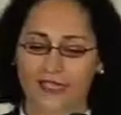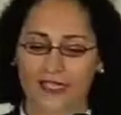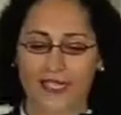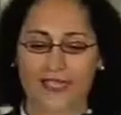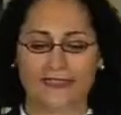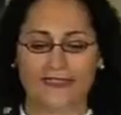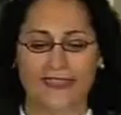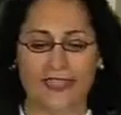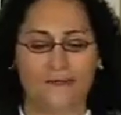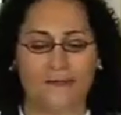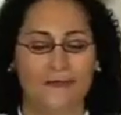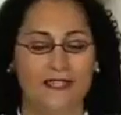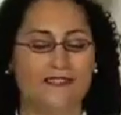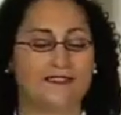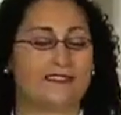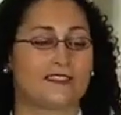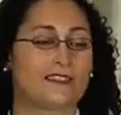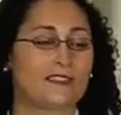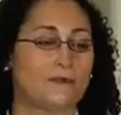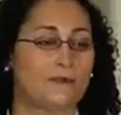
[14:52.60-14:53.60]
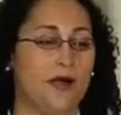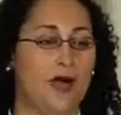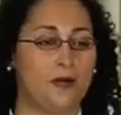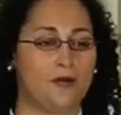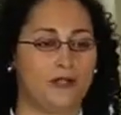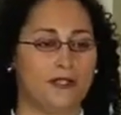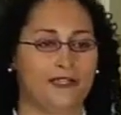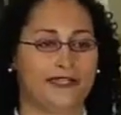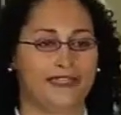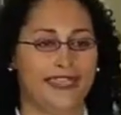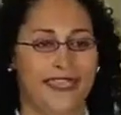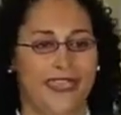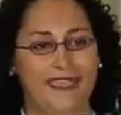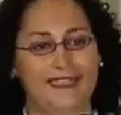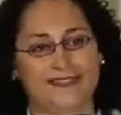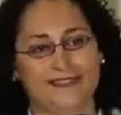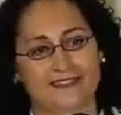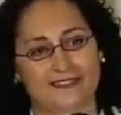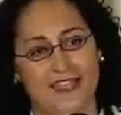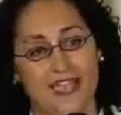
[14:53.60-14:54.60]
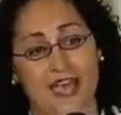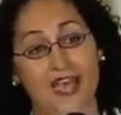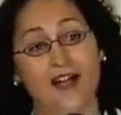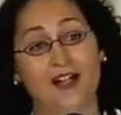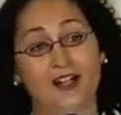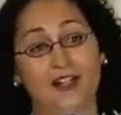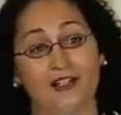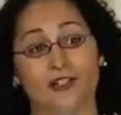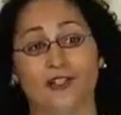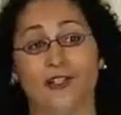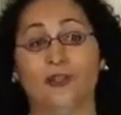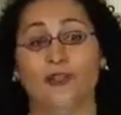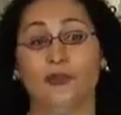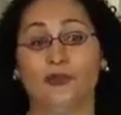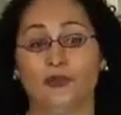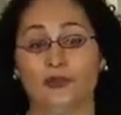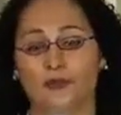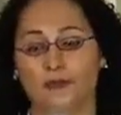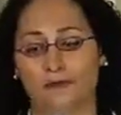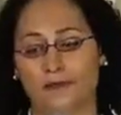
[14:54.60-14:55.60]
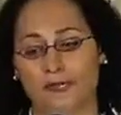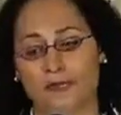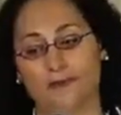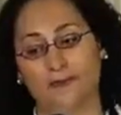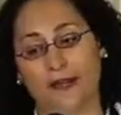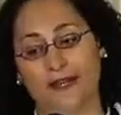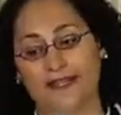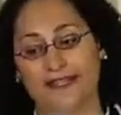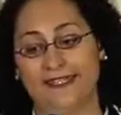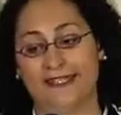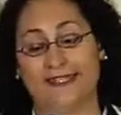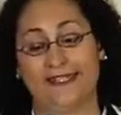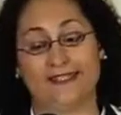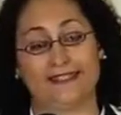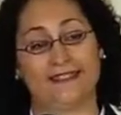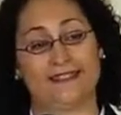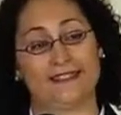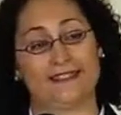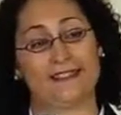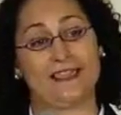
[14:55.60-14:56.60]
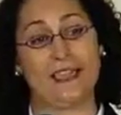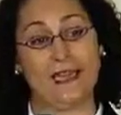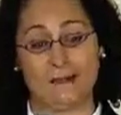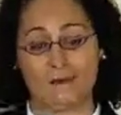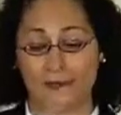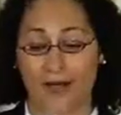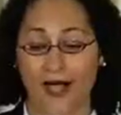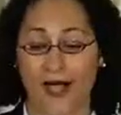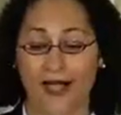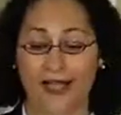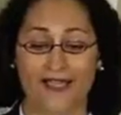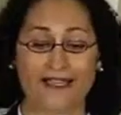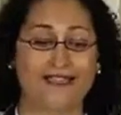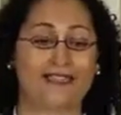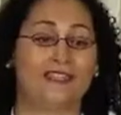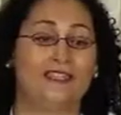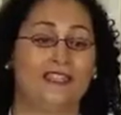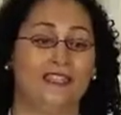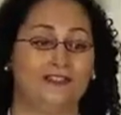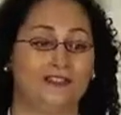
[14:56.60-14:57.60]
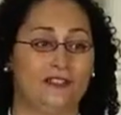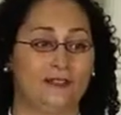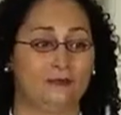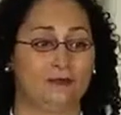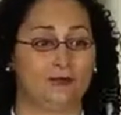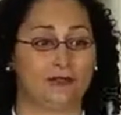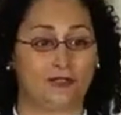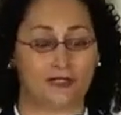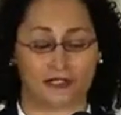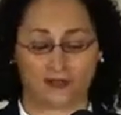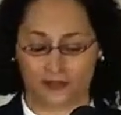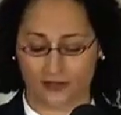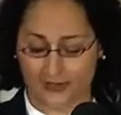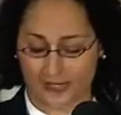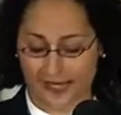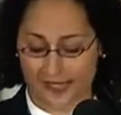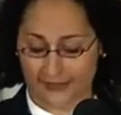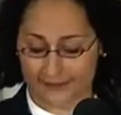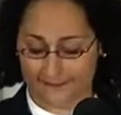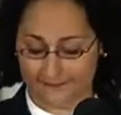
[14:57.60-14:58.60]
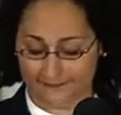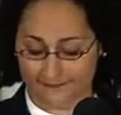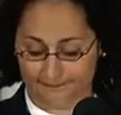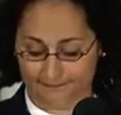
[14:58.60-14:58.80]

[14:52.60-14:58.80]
And that means that the public can't tell who the big money is behind a given political ad.